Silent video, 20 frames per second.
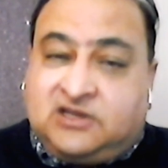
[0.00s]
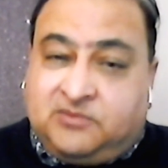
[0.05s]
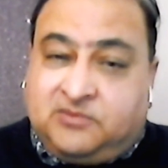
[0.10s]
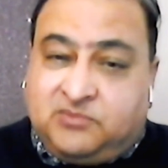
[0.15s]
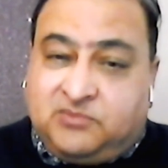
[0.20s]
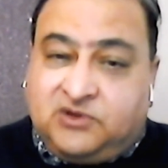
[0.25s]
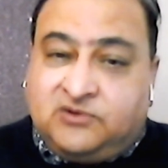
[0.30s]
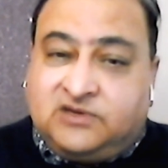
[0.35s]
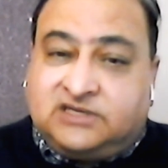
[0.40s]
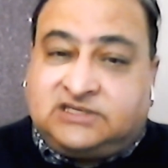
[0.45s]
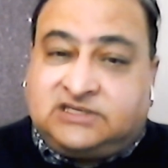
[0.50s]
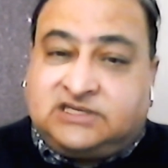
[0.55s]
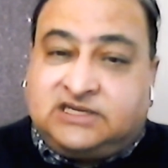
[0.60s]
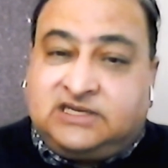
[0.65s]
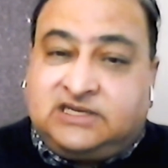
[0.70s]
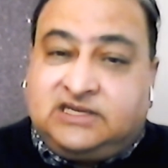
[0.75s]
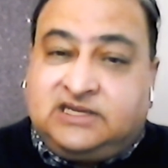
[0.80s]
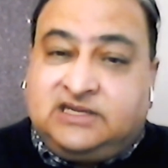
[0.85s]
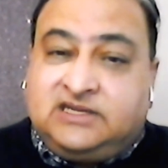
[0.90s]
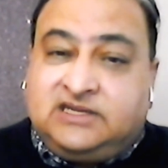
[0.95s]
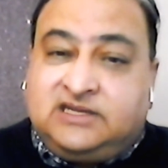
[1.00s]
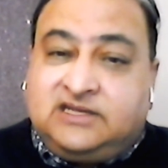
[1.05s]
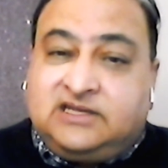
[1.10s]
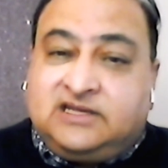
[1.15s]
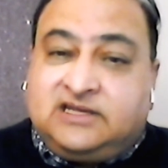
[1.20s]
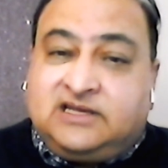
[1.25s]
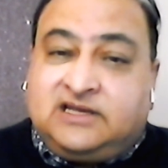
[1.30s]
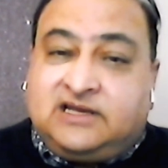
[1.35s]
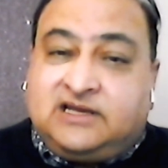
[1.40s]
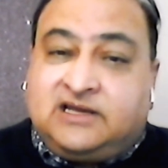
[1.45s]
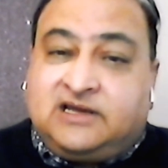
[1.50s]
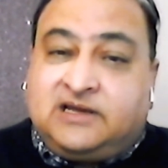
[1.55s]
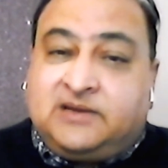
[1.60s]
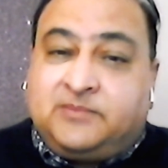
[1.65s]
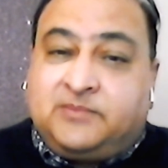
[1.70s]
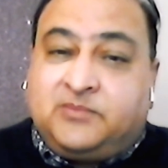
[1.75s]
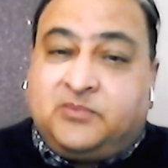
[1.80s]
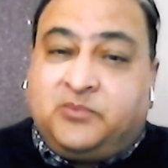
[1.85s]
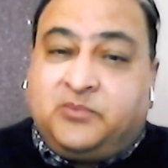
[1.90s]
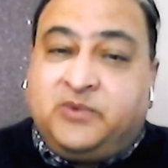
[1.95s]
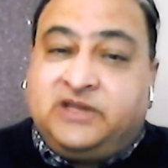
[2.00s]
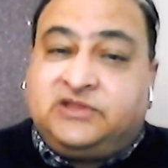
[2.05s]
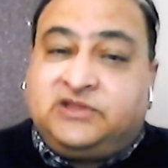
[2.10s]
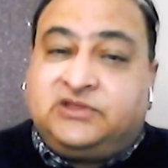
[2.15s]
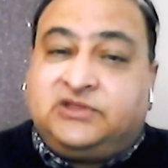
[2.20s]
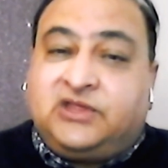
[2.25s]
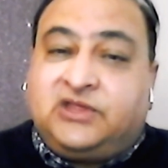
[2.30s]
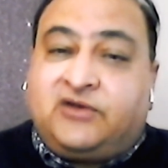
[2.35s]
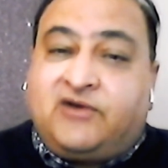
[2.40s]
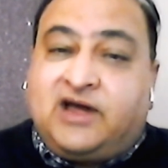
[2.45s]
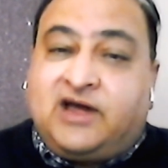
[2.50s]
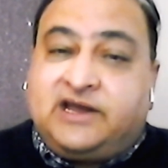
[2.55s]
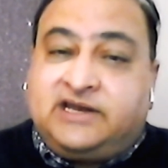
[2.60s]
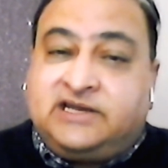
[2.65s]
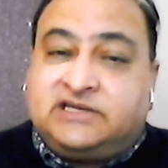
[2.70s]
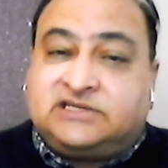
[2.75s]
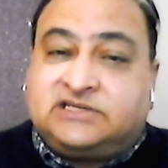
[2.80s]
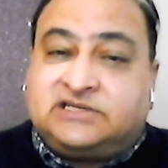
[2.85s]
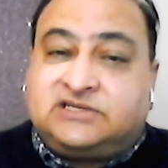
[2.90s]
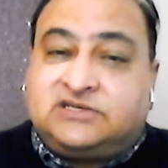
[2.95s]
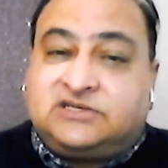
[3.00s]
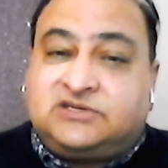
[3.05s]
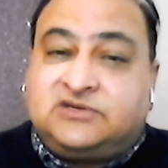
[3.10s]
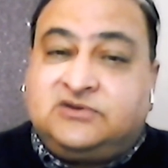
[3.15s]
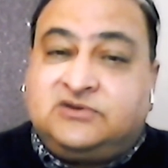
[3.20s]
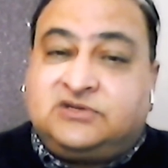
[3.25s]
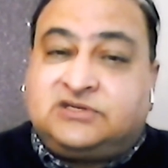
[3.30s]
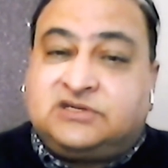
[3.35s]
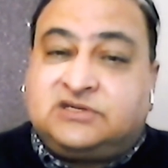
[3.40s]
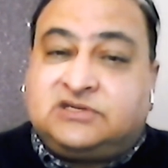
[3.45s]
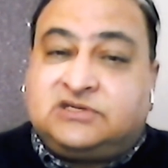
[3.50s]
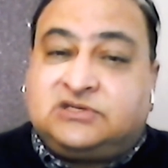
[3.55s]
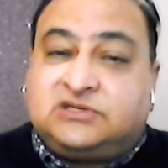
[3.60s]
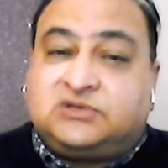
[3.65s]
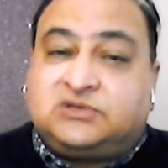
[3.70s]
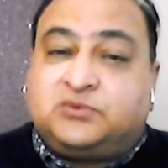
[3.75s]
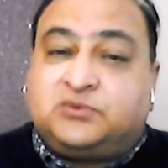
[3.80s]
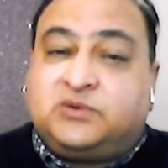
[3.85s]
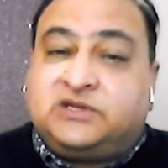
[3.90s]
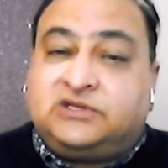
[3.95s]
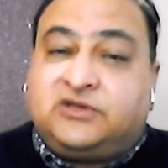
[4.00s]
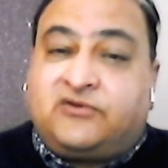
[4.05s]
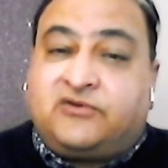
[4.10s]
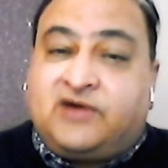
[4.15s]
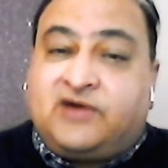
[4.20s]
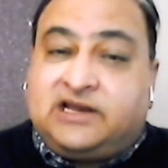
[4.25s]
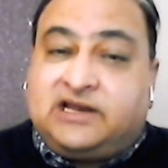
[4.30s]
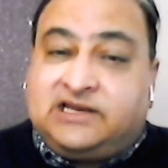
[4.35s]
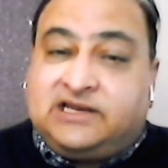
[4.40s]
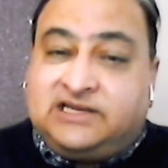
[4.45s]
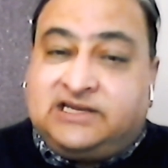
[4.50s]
community, with the right institutions, with the right